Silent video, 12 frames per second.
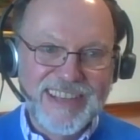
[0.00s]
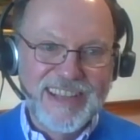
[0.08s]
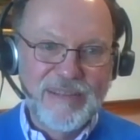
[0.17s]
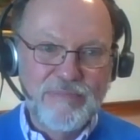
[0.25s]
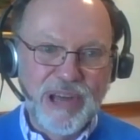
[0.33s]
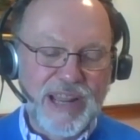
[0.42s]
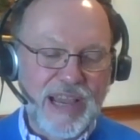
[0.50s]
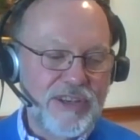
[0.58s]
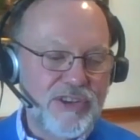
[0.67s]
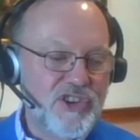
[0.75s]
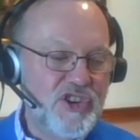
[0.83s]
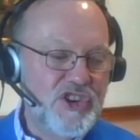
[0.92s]
but
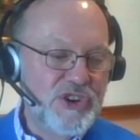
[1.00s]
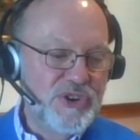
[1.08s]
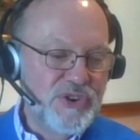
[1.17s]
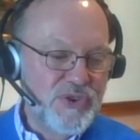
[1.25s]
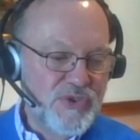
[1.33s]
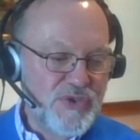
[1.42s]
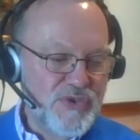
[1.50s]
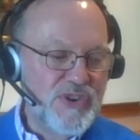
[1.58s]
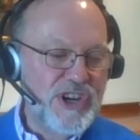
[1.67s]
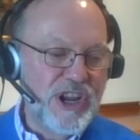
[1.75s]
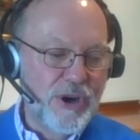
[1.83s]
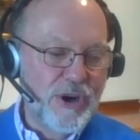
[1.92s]
I do
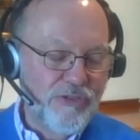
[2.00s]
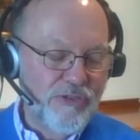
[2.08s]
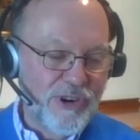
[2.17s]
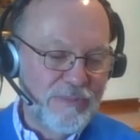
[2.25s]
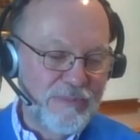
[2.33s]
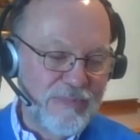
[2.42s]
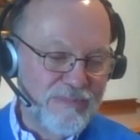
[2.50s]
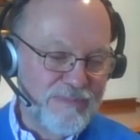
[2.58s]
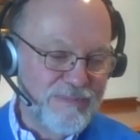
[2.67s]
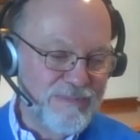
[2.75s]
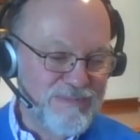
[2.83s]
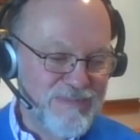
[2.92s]
know
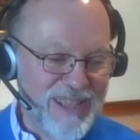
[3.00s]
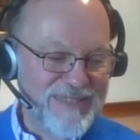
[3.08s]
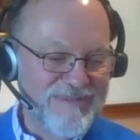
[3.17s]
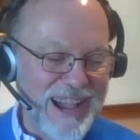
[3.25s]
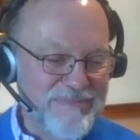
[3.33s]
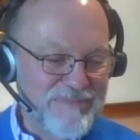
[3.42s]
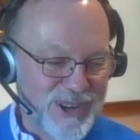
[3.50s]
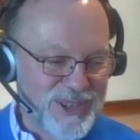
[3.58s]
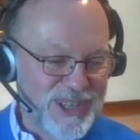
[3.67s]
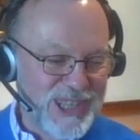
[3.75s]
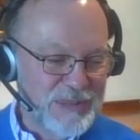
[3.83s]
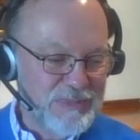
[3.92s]
from my
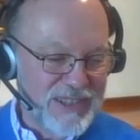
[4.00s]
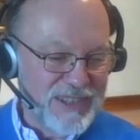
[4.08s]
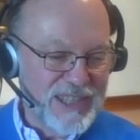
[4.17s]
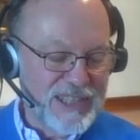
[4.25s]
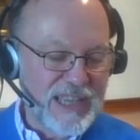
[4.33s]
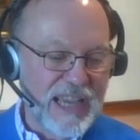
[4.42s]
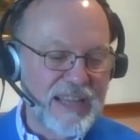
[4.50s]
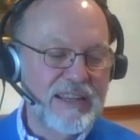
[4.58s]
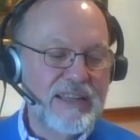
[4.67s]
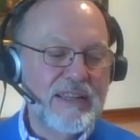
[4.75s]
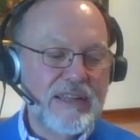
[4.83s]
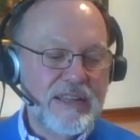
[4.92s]
personal experiences that
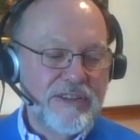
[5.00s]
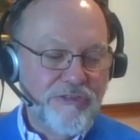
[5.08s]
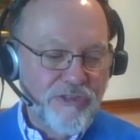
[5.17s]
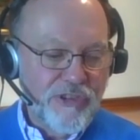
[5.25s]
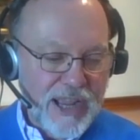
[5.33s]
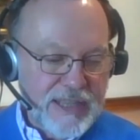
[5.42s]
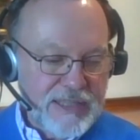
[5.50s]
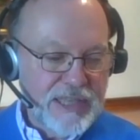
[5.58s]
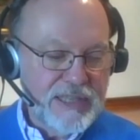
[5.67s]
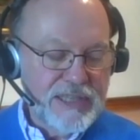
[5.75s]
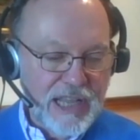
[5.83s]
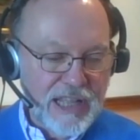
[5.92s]
France
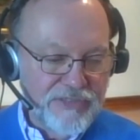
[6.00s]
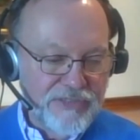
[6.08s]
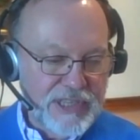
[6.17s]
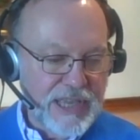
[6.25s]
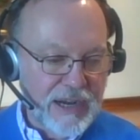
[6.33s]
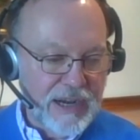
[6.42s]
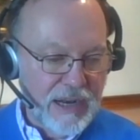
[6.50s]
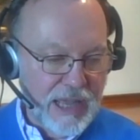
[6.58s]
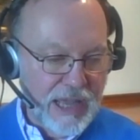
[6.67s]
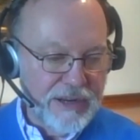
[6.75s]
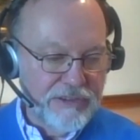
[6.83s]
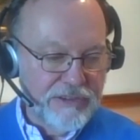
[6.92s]
itself has had a
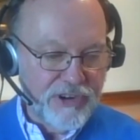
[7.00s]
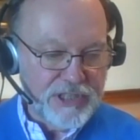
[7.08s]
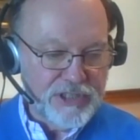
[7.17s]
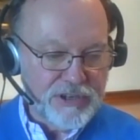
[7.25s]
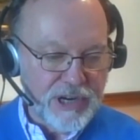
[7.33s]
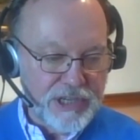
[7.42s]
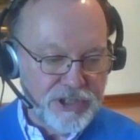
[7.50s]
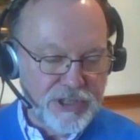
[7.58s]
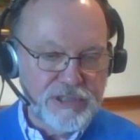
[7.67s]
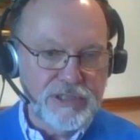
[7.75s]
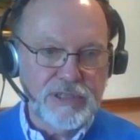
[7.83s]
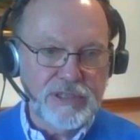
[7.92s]
lot of
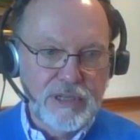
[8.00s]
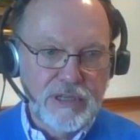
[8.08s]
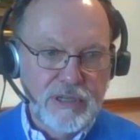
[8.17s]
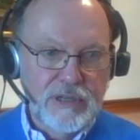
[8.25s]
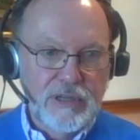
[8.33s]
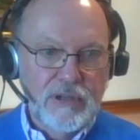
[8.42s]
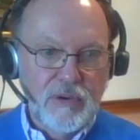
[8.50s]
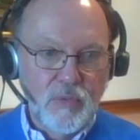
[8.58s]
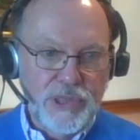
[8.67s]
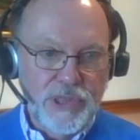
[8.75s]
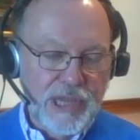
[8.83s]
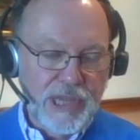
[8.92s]
frustrations
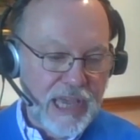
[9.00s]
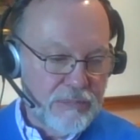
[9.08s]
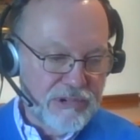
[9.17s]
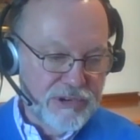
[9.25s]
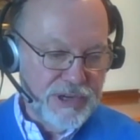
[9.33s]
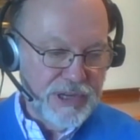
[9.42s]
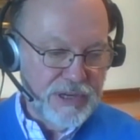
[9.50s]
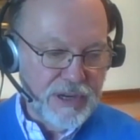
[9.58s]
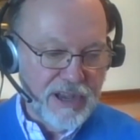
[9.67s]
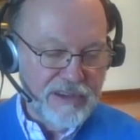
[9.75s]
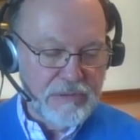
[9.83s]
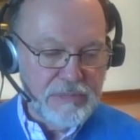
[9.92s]
with the Cameroonian
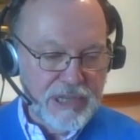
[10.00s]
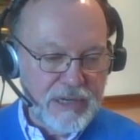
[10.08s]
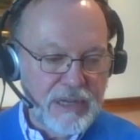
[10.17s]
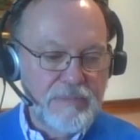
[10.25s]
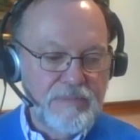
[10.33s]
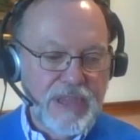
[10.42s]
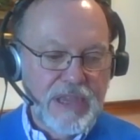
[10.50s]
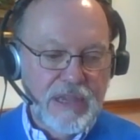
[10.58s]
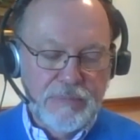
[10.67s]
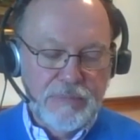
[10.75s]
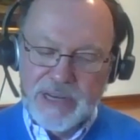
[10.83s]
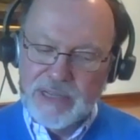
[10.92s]
government,
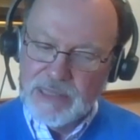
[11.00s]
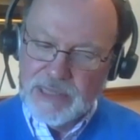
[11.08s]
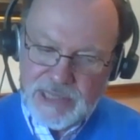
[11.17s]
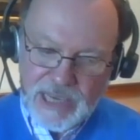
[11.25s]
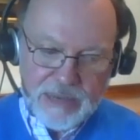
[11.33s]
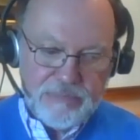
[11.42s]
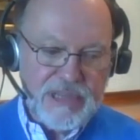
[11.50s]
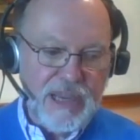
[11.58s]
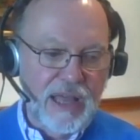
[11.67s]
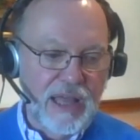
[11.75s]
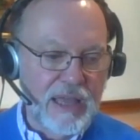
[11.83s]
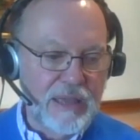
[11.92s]
but at the same
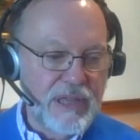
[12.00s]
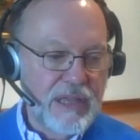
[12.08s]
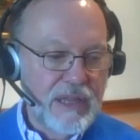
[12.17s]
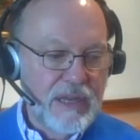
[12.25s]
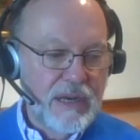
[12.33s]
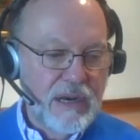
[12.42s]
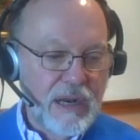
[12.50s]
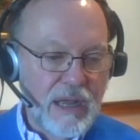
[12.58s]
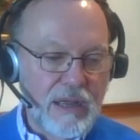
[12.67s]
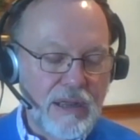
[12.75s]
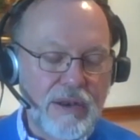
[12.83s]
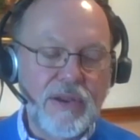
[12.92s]
time, I'm